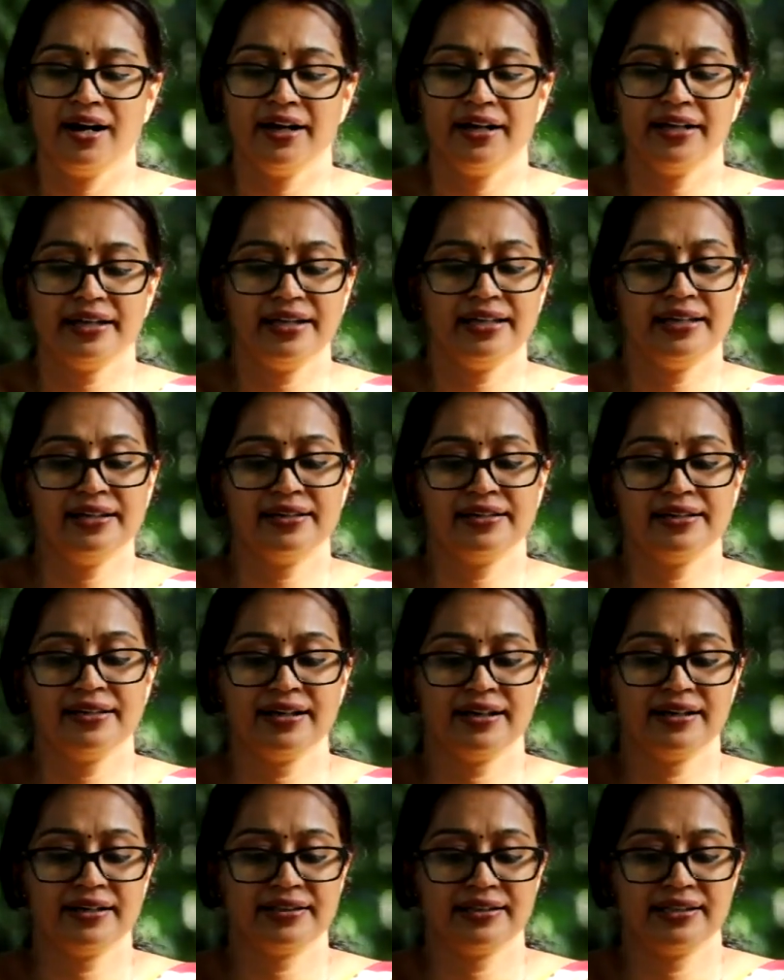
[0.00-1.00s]
In
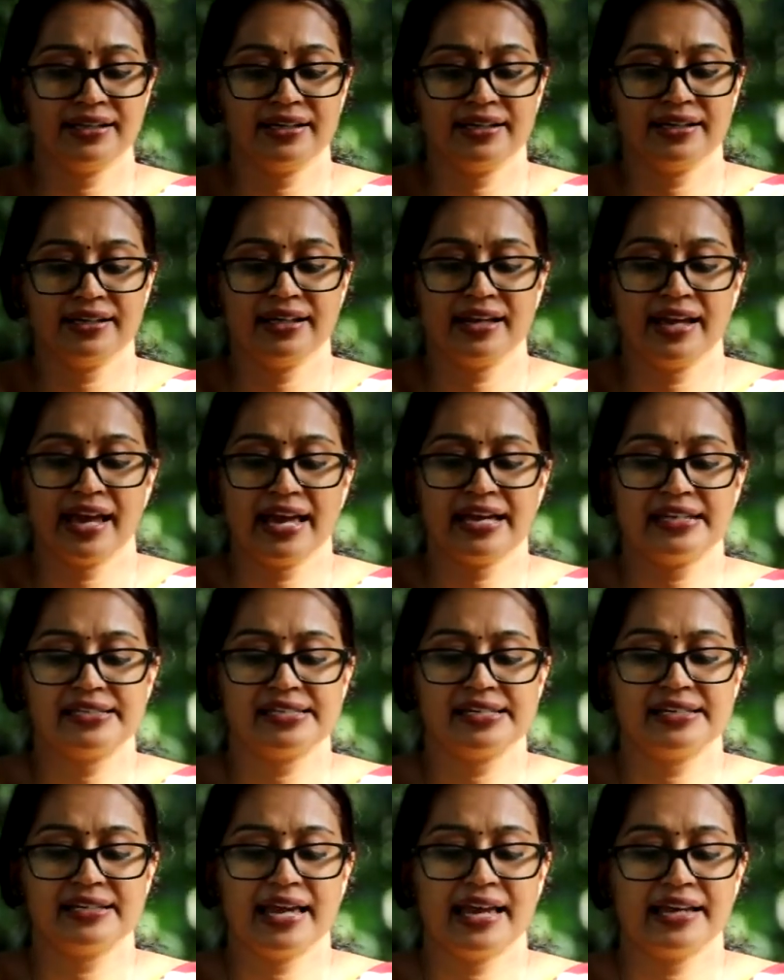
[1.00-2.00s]
the
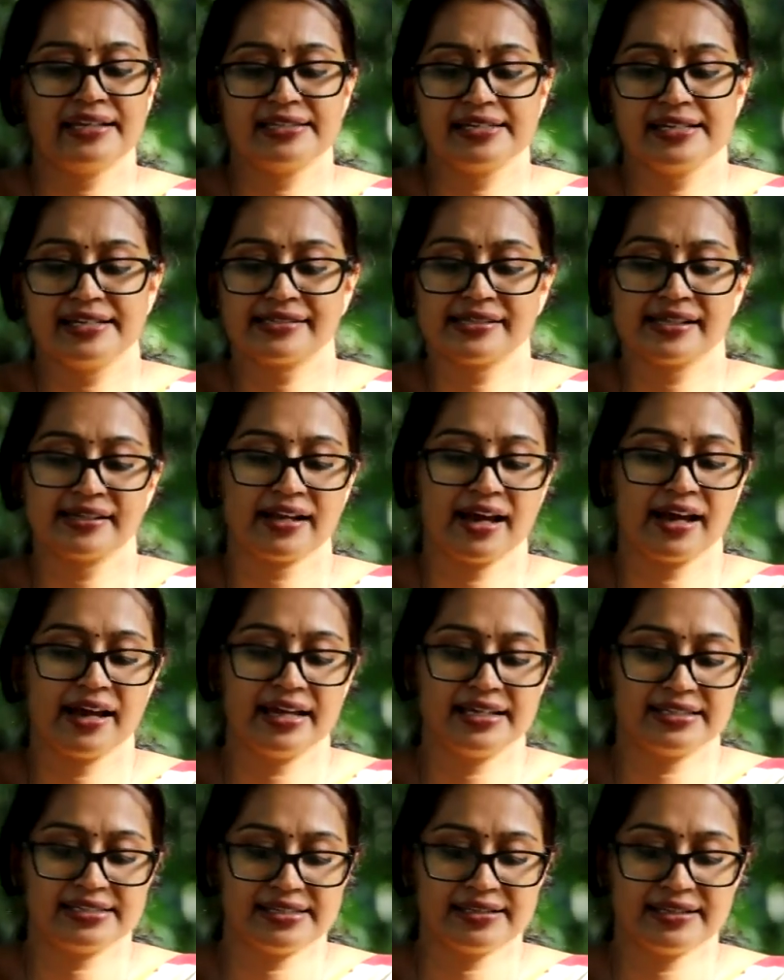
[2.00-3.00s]
1880s and
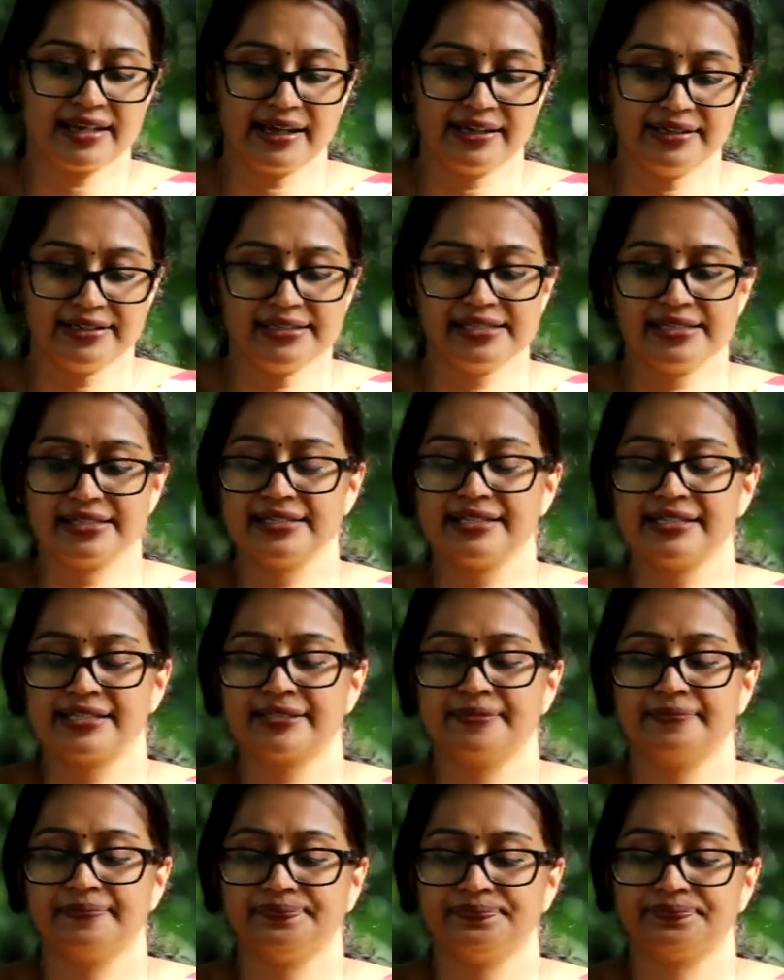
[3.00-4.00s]

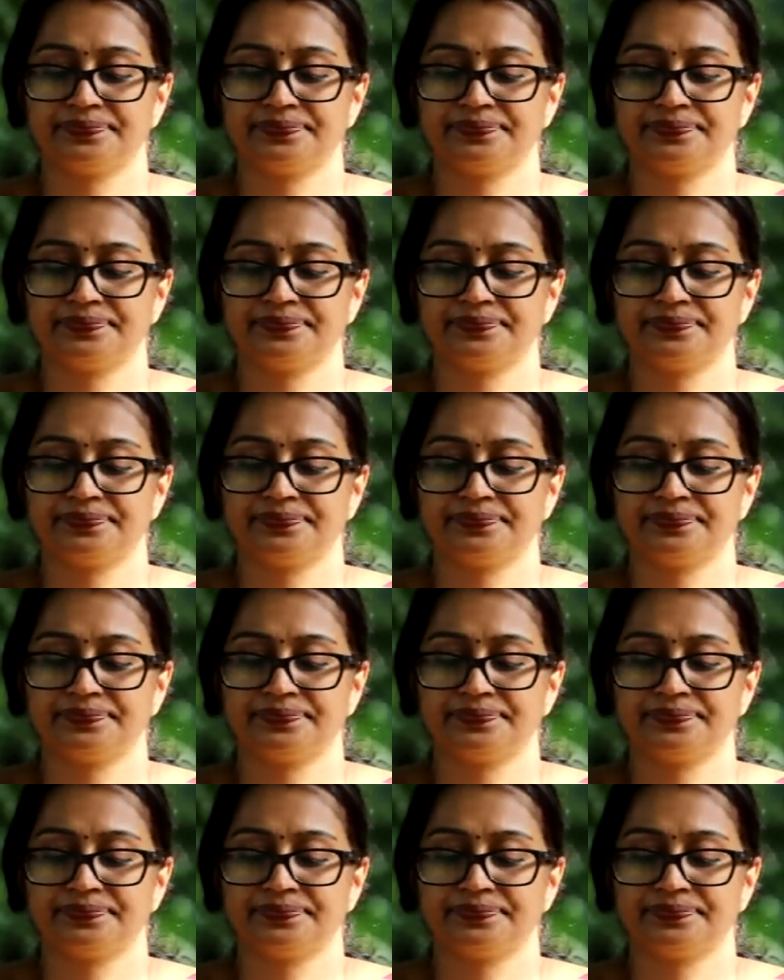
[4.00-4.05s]
1890s,